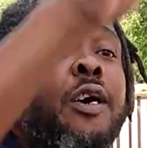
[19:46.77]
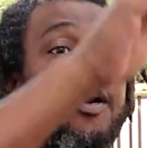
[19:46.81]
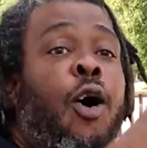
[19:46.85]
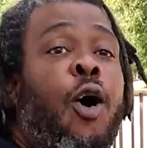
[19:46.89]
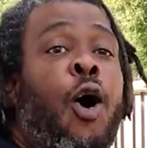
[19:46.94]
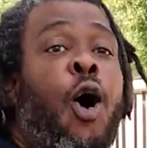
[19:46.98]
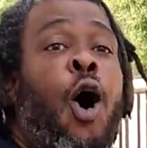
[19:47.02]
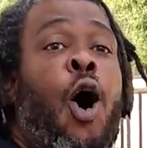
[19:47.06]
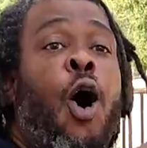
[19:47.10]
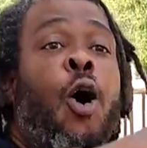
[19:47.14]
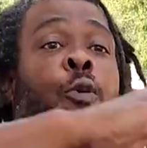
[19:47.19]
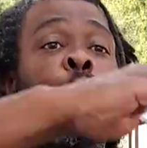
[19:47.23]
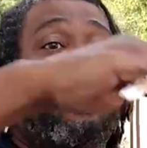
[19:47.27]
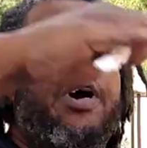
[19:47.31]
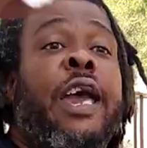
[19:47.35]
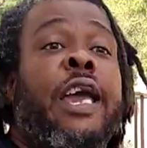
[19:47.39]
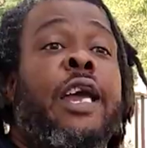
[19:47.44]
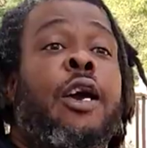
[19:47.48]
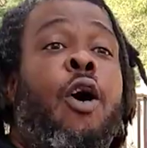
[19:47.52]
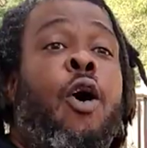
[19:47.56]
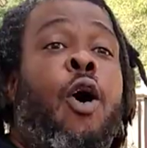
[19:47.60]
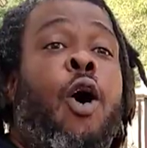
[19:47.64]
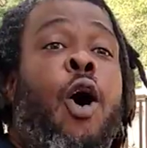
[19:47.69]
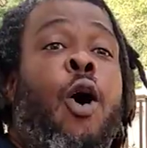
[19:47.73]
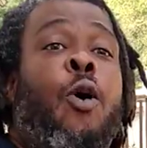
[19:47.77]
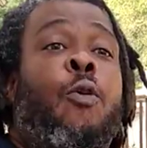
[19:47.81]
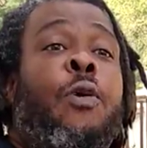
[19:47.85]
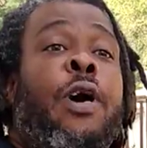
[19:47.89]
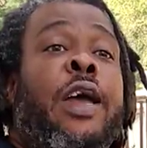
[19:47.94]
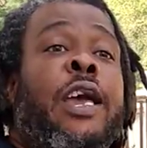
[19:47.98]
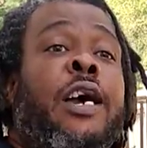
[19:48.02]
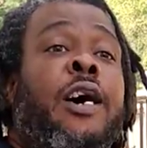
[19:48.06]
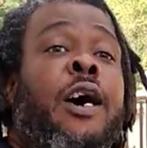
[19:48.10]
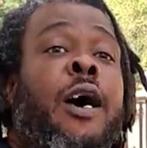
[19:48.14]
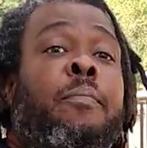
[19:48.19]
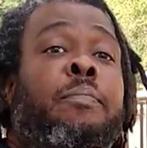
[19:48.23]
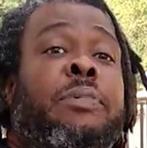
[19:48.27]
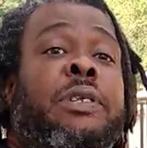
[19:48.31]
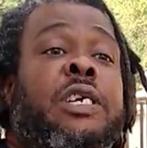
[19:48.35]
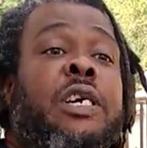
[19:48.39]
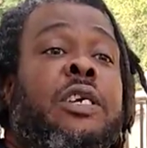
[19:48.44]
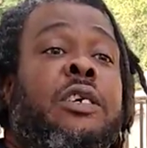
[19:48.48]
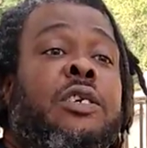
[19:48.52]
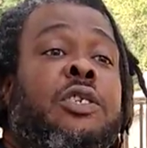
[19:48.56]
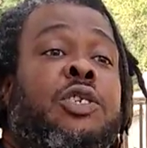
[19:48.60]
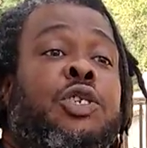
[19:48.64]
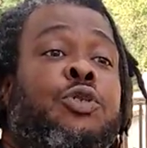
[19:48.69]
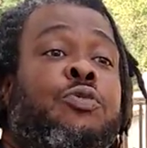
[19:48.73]
all the way up to
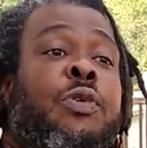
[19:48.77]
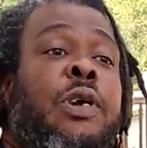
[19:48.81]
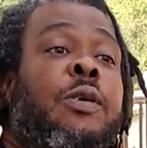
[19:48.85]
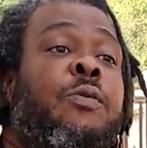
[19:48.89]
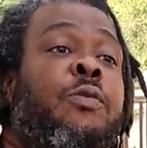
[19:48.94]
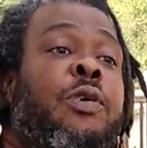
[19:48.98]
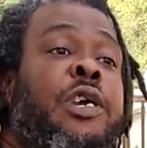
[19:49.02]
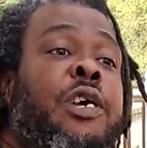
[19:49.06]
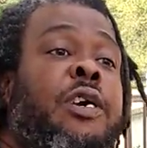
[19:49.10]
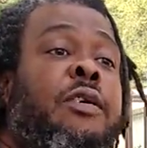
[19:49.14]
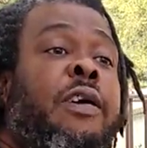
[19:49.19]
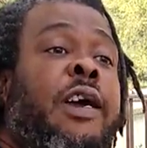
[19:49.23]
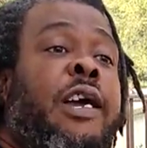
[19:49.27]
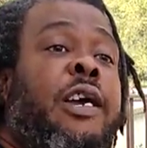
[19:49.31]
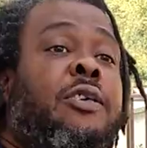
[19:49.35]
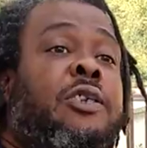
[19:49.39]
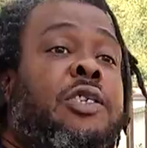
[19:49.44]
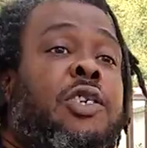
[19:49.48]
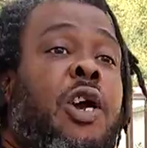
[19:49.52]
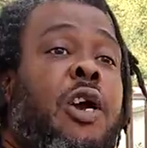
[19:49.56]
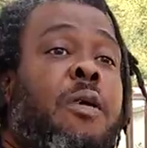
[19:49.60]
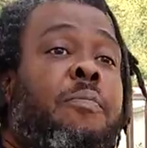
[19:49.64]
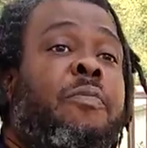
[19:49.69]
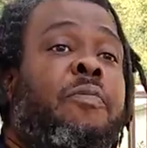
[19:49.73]
the street where you're ready to turn.